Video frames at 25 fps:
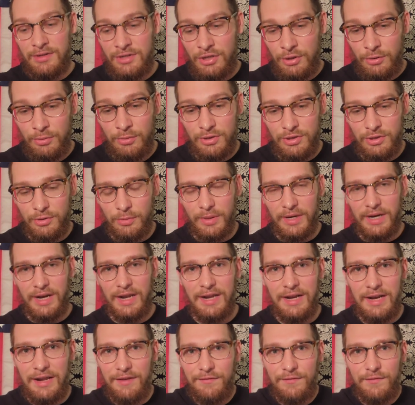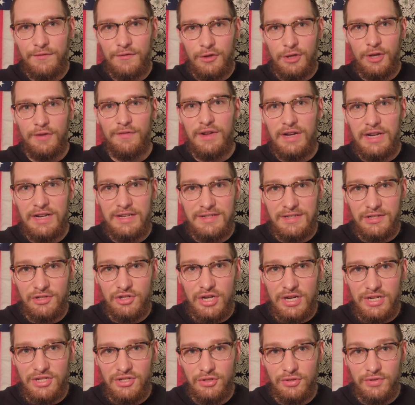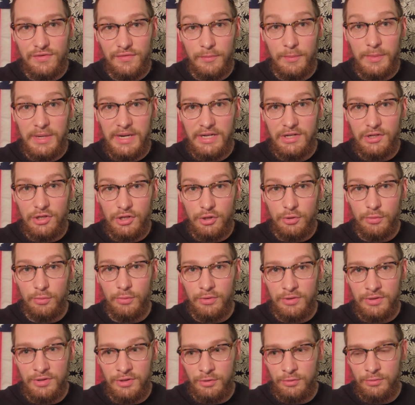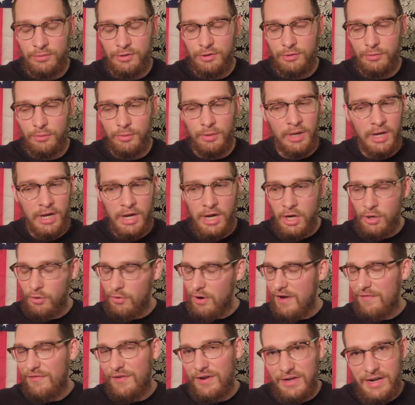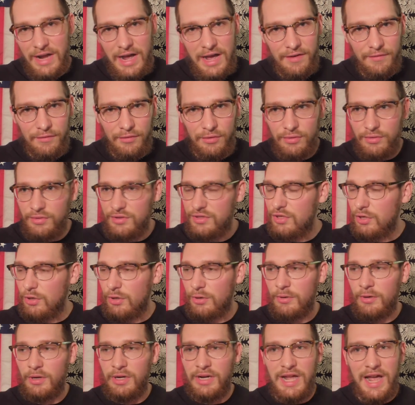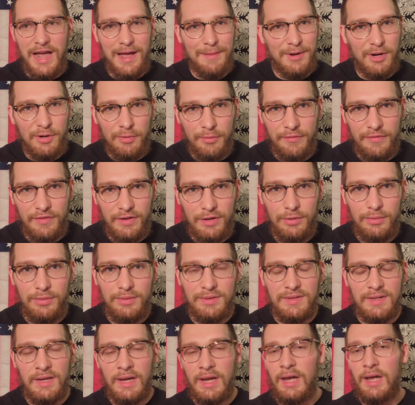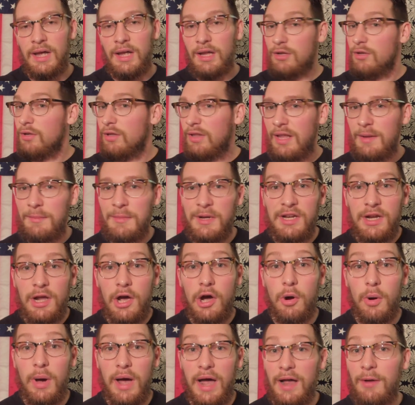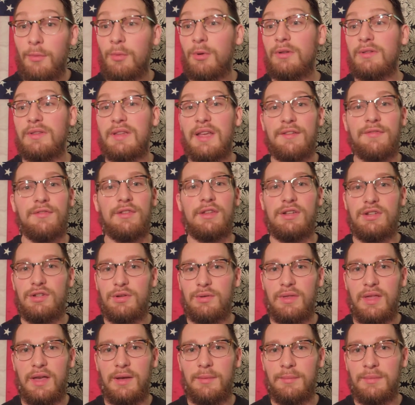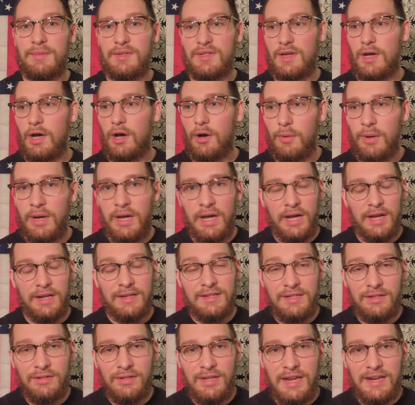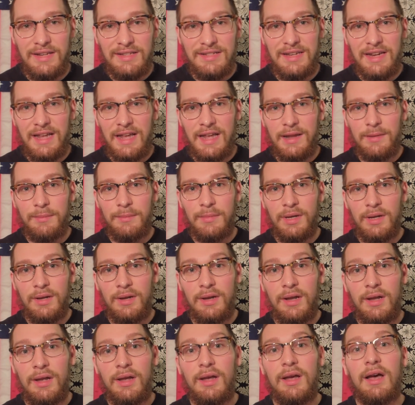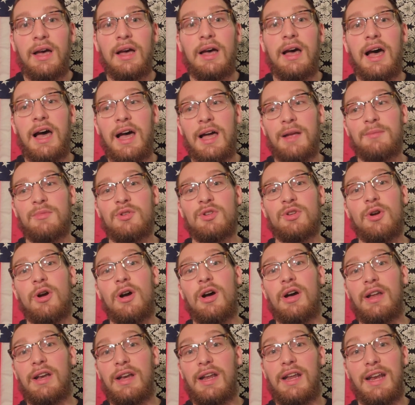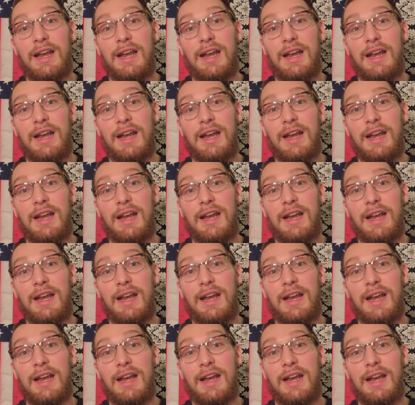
attuned to it. And if you have any suggestions for me to do, to do graphic novels or comic reviews, let me know. I will definitely do them. So until next time, I'm Sean,